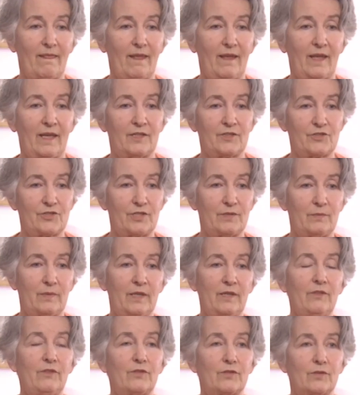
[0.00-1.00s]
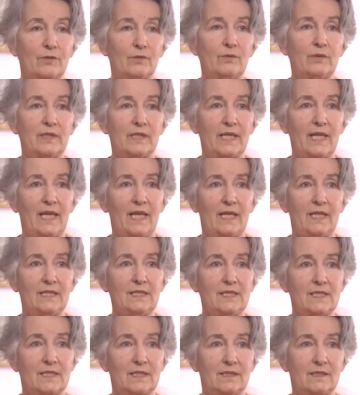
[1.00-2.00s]
And she went through a
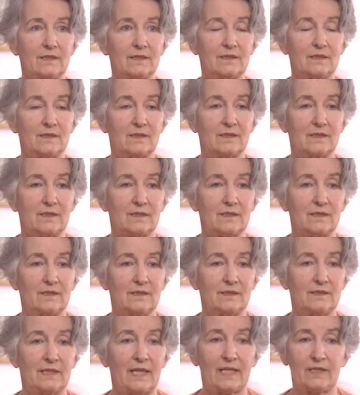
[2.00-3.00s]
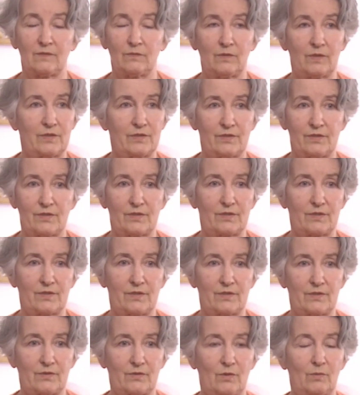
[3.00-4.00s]
gate that
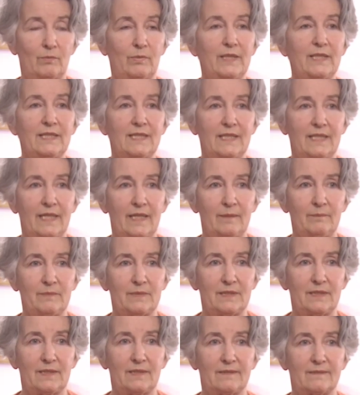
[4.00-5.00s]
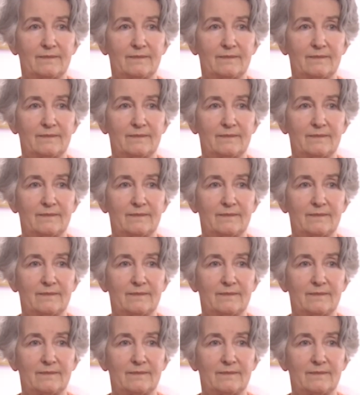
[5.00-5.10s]
was completely empty.